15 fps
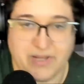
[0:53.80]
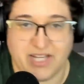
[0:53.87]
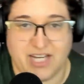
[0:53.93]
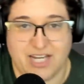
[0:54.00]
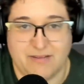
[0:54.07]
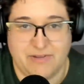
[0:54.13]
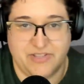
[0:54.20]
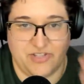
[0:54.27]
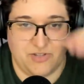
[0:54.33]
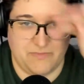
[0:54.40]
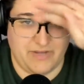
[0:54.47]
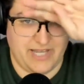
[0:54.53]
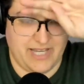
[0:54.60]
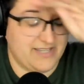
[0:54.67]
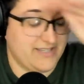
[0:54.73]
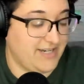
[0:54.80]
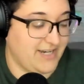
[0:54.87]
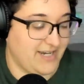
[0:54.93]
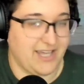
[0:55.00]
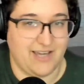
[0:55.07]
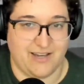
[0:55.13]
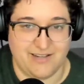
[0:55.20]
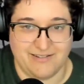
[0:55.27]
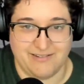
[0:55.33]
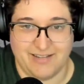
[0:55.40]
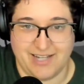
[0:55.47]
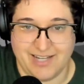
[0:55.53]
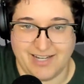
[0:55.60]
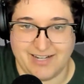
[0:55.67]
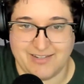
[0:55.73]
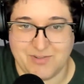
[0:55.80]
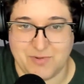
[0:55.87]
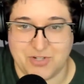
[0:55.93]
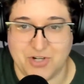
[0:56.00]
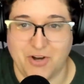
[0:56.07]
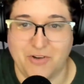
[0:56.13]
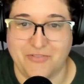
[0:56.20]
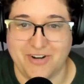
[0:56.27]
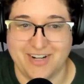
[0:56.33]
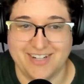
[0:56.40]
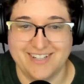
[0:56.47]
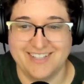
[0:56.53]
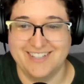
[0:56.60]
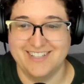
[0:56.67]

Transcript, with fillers: my God, I'm on Zoom by accident. Hang on. I got to switch over.